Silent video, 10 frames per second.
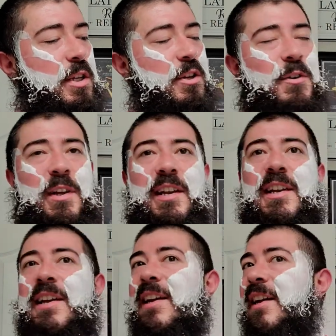doing
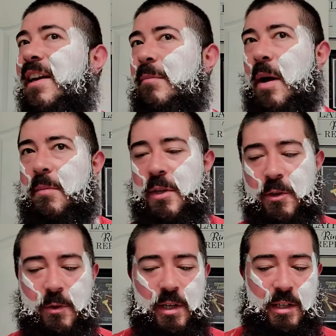might be
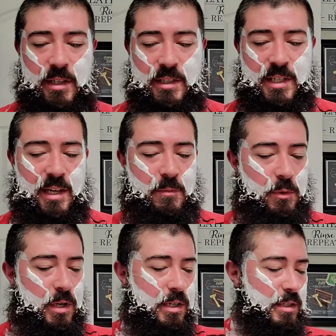doing it the same
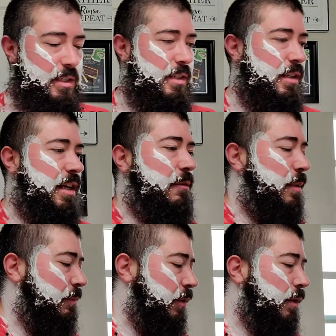twice. Can't
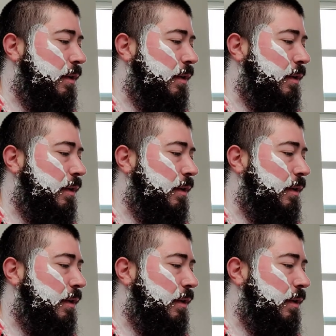remember.